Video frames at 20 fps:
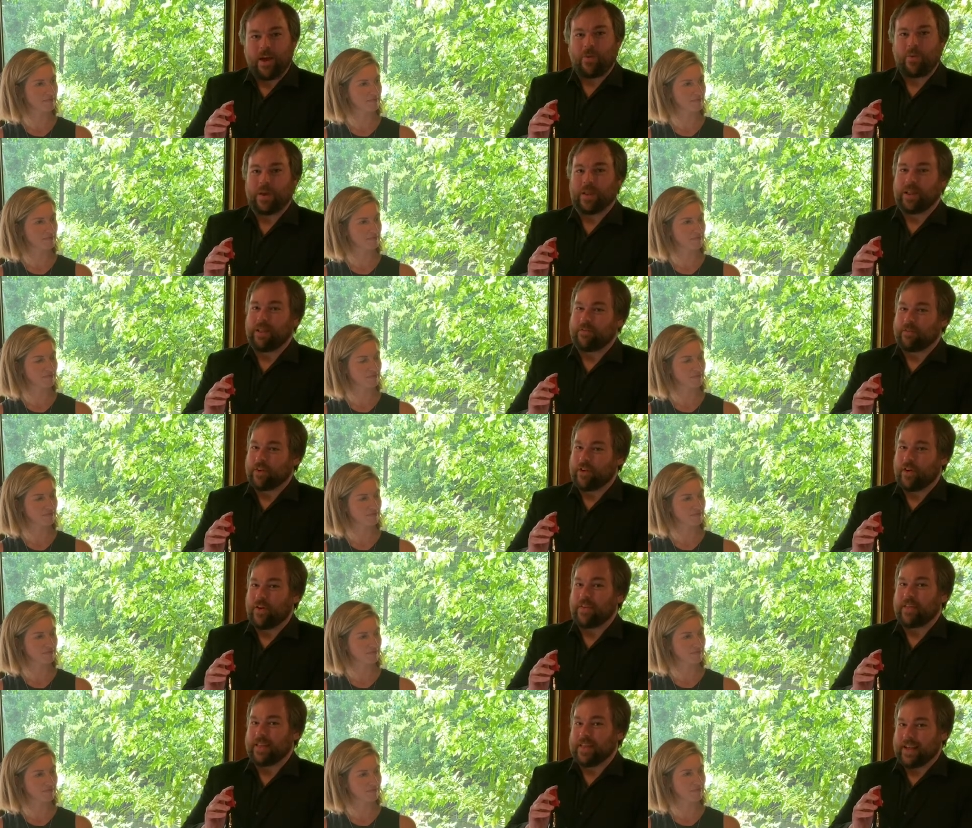Speaker 1: We love to
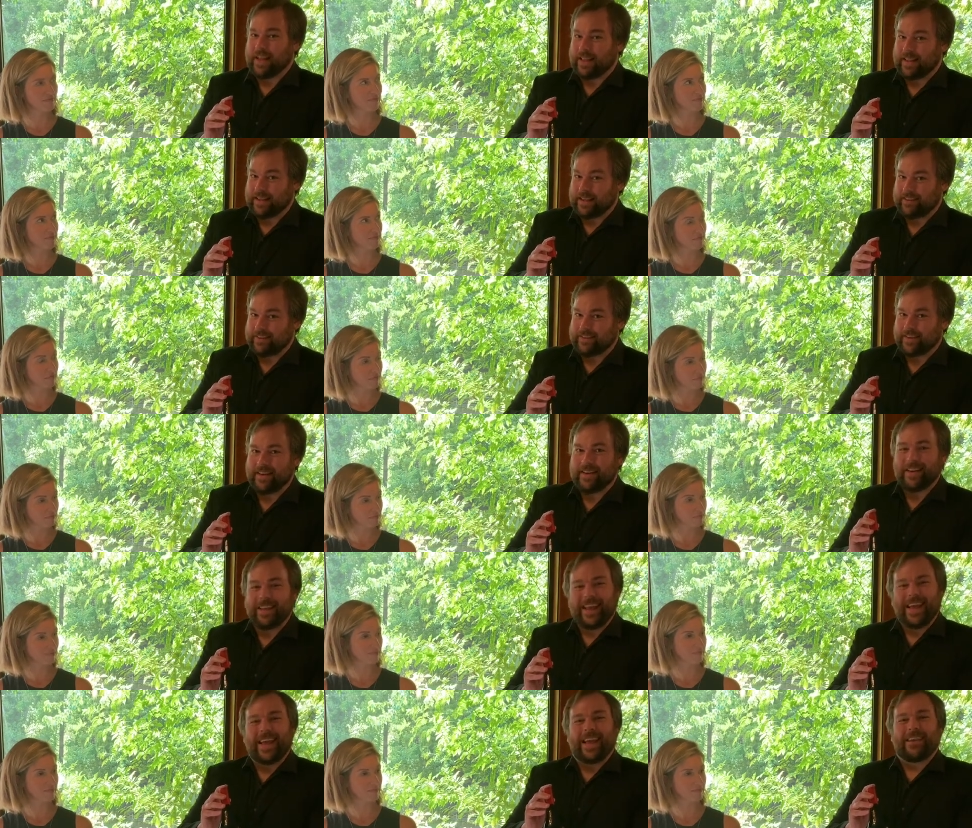call it the Elisa.
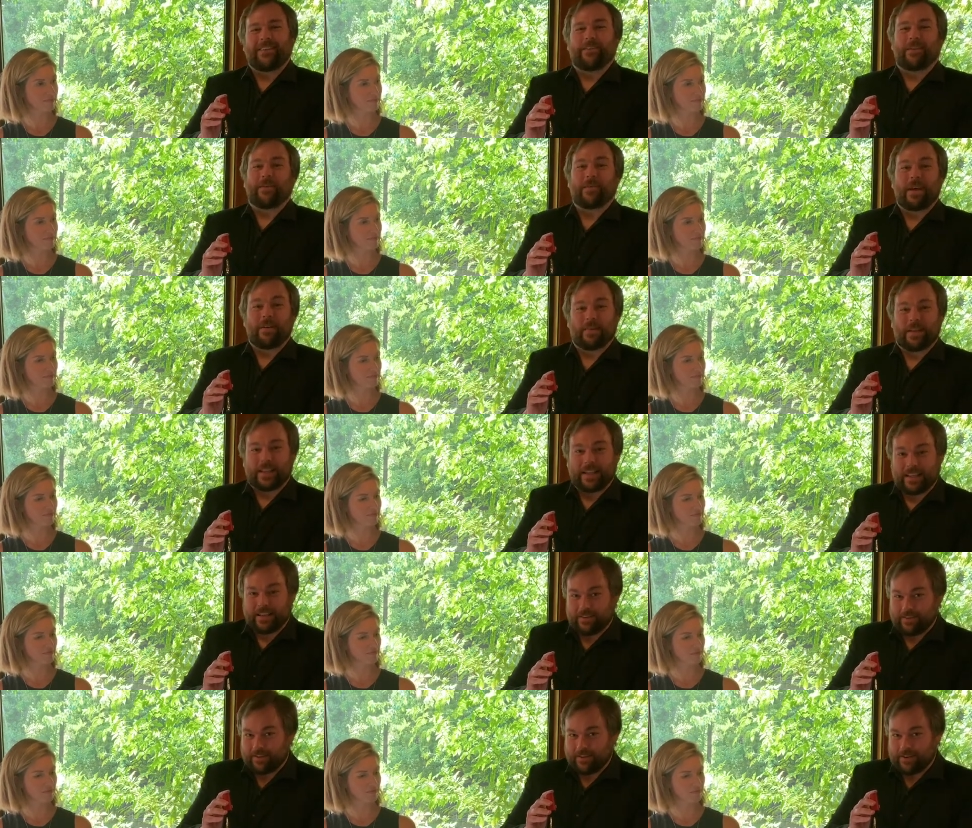So if you have
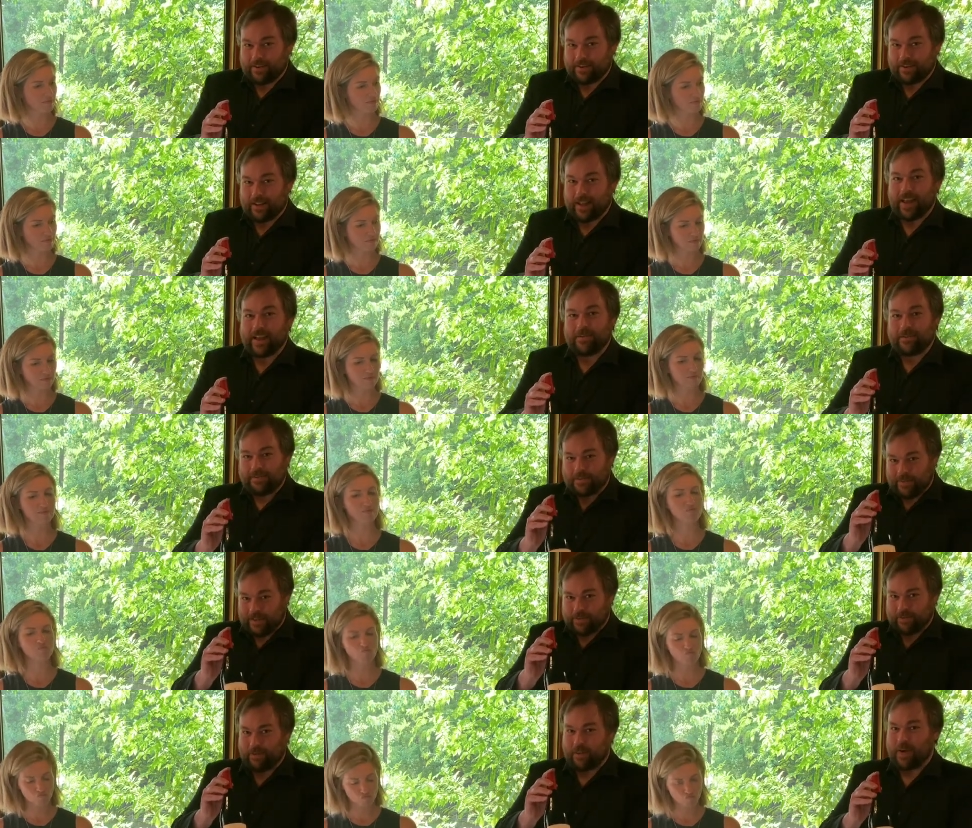Elisa in your life,
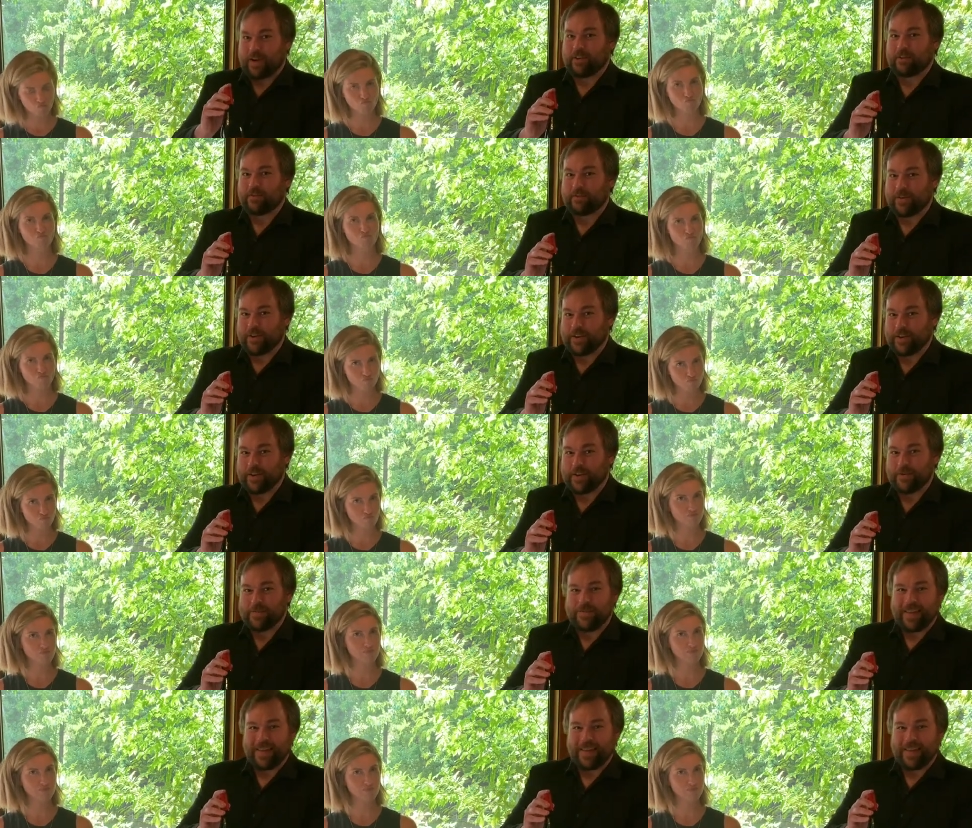this wine's for you.